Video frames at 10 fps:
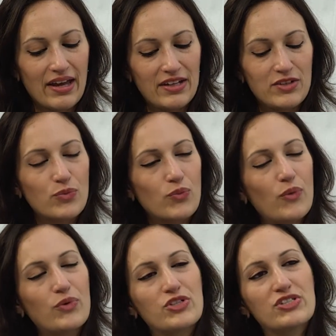And
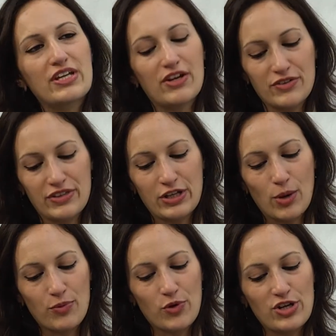what would you say are the
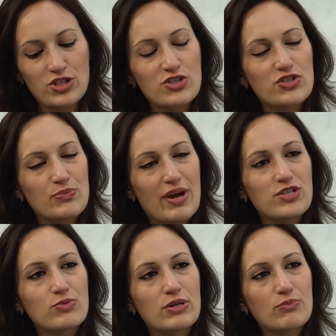operations
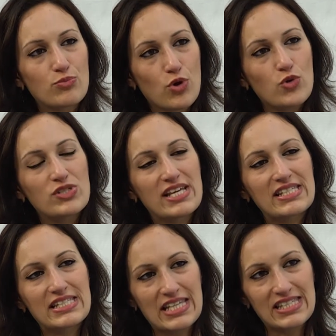management
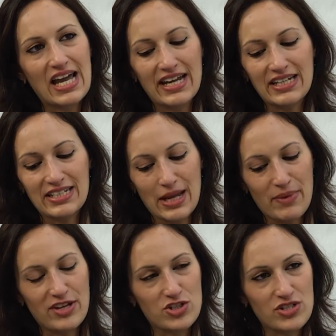process design
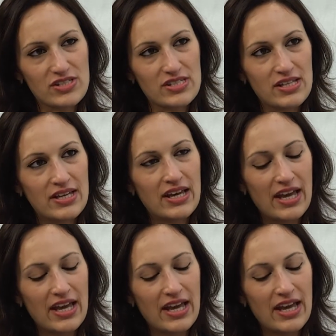dimensions?